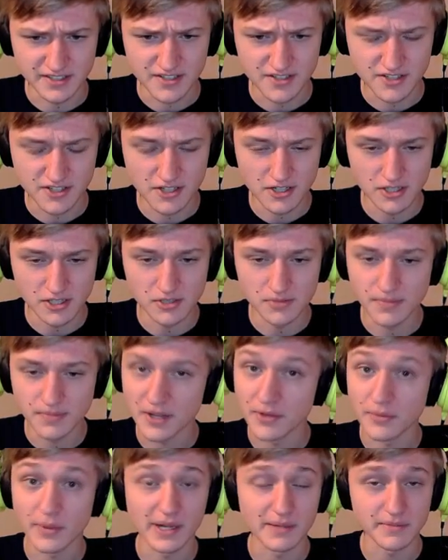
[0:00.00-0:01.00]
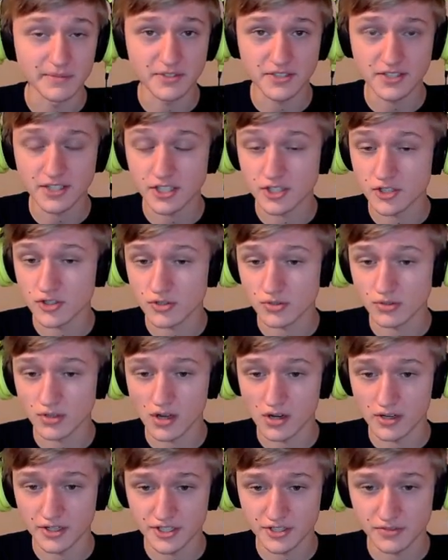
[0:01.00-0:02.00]
So, by the way, I'm using Control
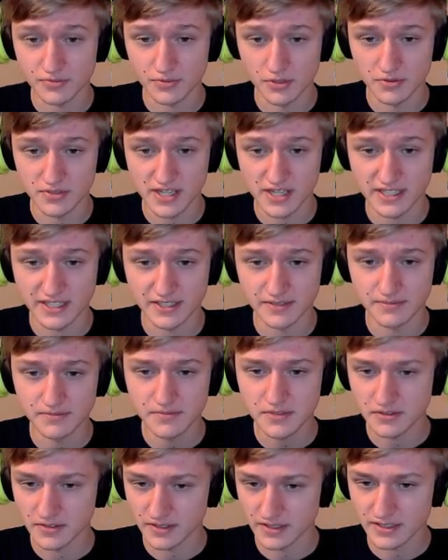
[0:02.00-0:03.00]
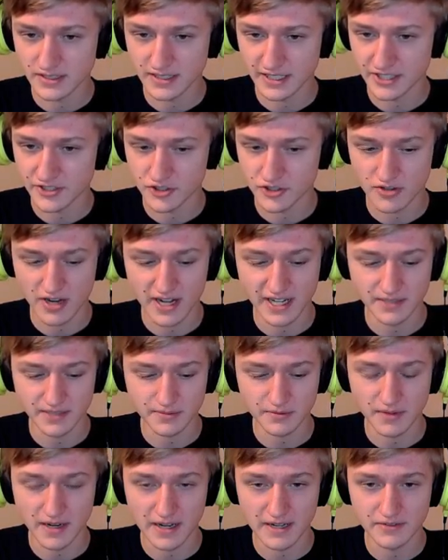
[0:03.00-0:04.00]
R to rotate him. You can click and drag him
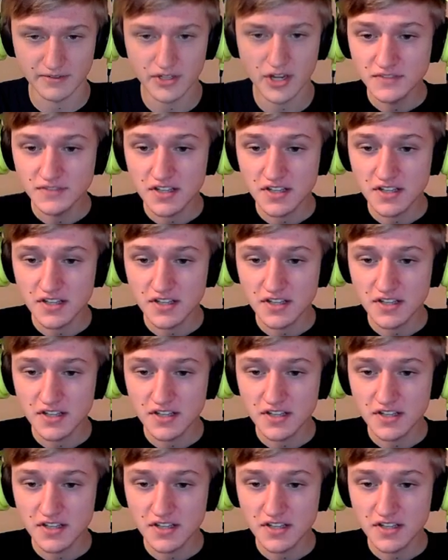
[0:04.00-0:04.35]
around.